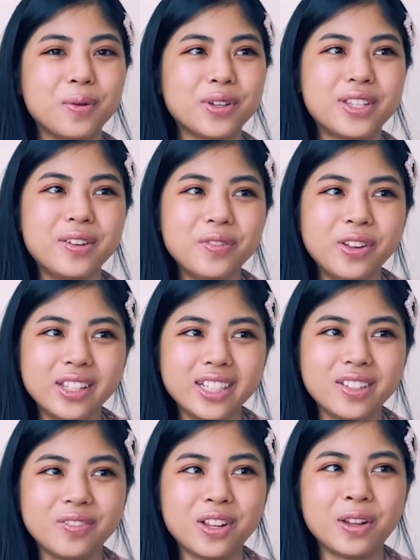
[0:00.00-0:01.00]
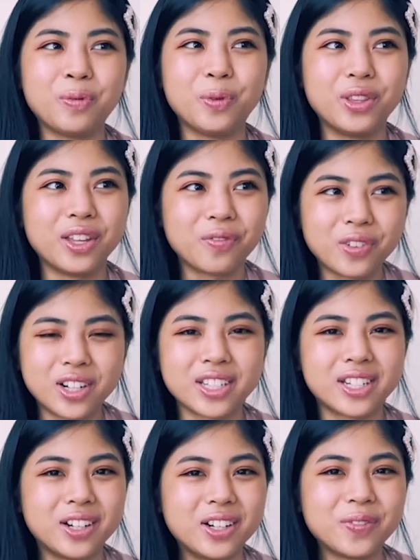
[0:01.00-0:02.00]
wasn't fully developed when they
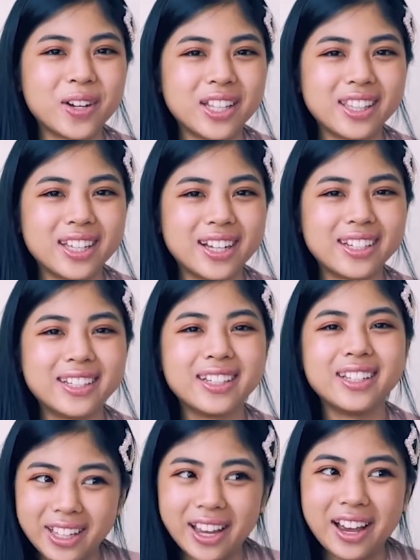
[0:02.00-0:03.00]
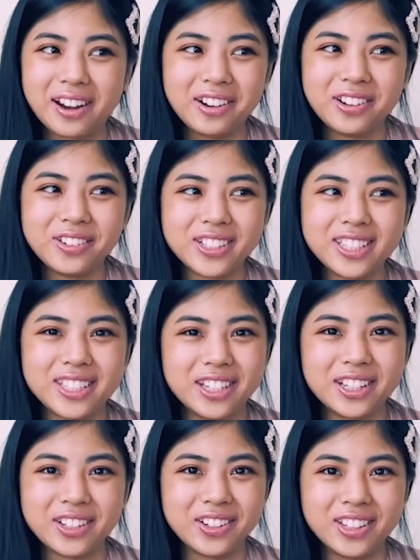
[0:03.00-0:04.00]
first heard about that. Like, I don't know what to
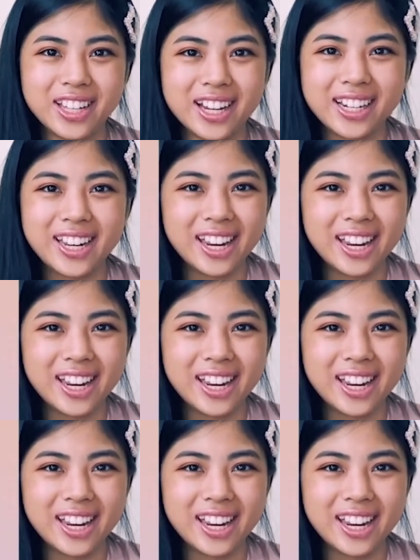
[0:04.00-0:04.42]
tell you in that